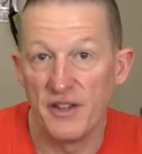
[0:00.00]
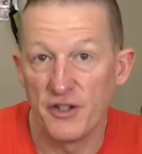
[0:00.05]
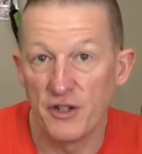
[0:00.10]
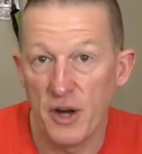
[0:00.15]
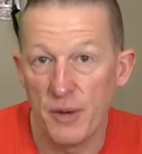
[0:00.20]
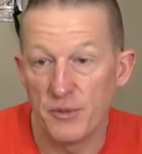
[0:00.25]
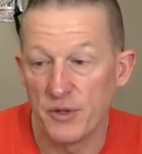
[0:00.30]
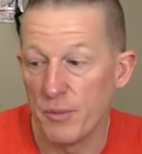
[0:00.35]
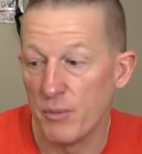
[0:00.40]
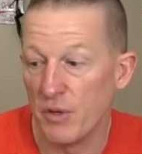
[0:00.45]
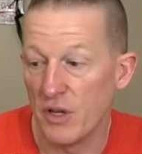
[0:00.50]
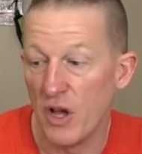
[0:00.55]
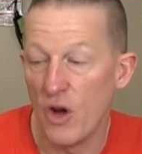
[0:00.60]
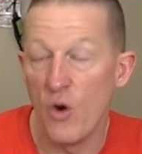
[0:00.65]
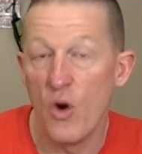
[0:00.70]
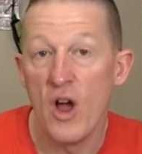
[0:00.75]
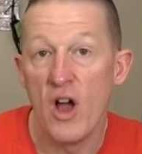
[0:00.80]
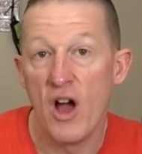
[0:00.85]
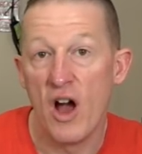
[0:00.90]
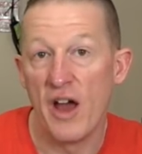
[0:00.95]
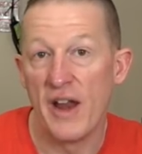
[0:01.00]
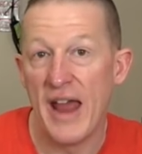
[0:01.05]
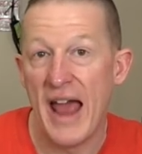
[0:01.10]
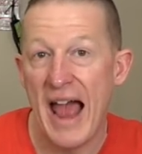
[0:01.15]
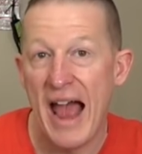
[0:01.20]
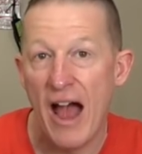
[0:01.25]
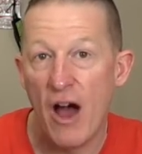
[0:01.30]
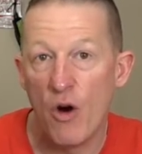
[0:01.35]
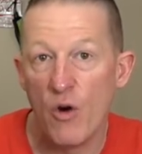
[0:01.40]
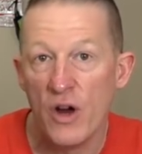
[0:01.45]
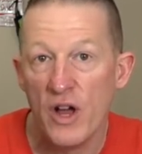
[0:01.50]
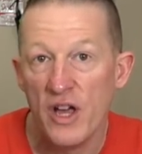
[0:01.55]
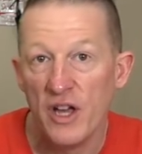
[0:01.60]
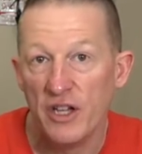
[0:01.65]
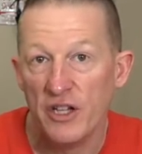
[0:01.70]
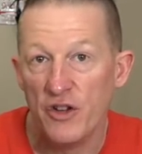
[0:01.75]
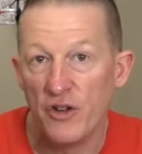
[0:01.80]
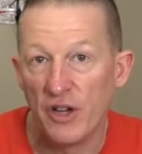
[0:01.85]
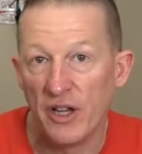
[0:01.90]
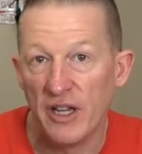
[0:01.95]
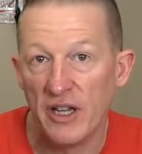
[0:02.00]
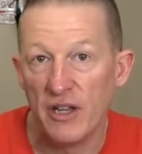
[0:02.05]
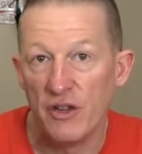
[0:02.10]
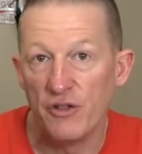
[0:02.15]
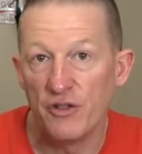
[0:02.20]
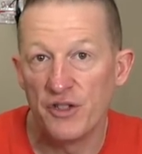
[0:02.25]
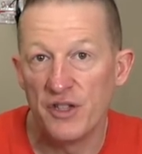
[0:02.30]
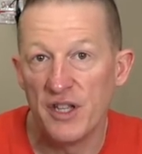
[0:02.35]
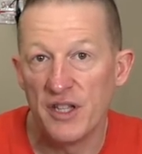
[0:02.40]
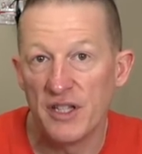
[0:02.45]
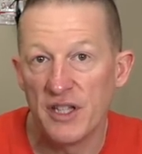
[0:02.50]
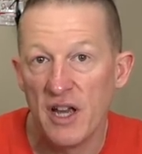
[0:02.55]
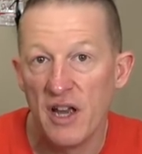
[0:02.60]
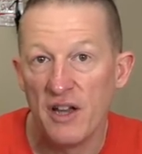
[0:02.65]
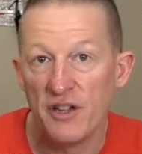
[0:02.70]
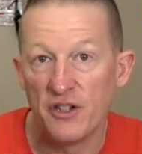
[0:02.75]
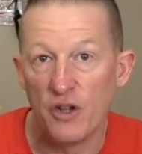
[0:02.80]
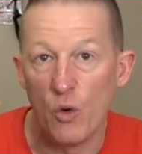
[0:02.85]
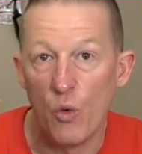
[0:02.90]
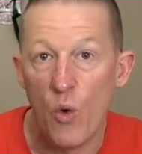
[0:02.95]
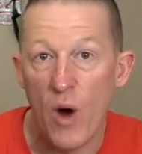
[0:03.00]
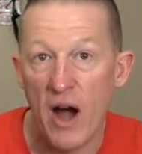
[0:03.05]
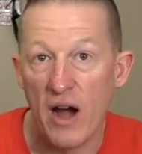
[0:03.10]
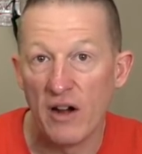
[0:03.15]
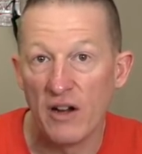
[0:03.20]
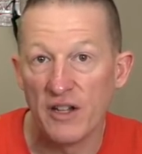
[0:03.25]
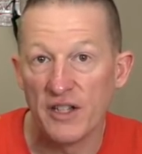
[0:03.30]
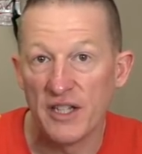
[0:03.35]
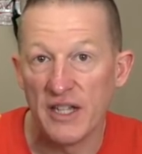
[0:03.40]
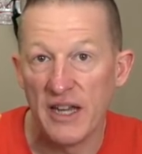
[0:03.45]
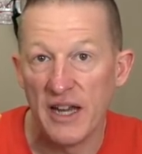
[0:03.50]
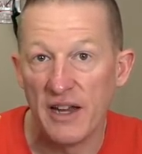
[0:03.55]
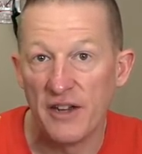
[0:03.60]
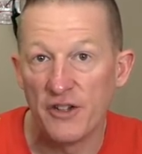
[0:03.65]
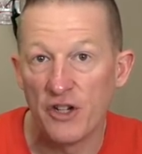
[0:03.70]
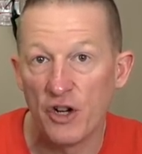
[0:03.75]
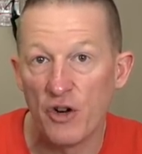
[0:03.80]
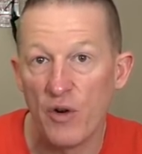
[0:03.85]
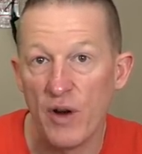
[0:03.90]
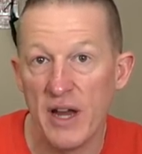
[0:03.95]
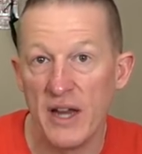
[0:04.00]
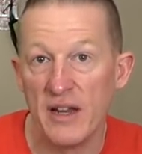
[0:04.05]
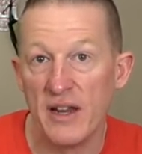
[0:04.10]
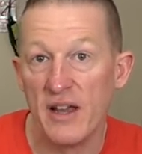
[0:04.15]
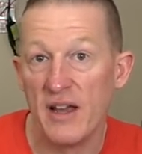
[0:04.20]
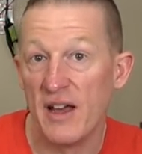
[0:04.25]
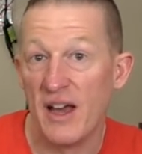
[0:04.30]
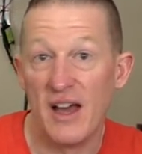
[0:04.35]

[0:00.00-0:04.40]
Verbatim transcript: the description below on how you can use this to wirelessly integrate